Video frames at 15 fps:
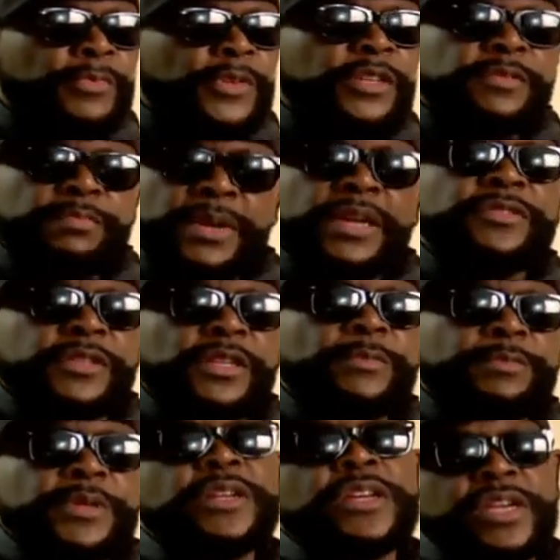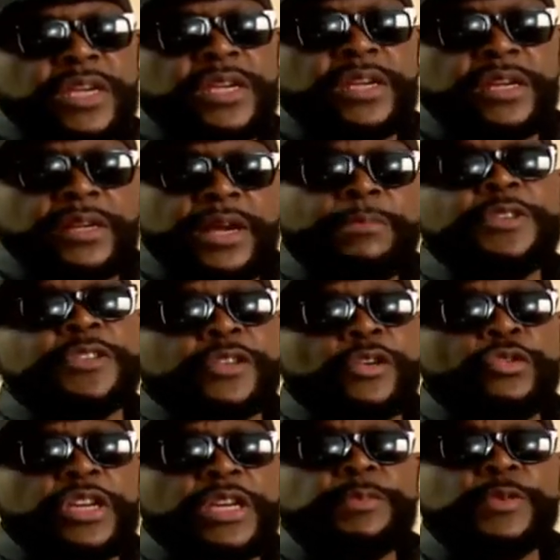is messed up in the head. I'm just
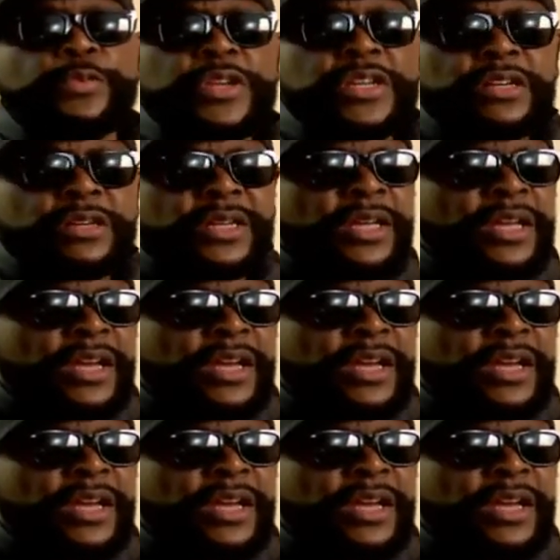going to keep it real.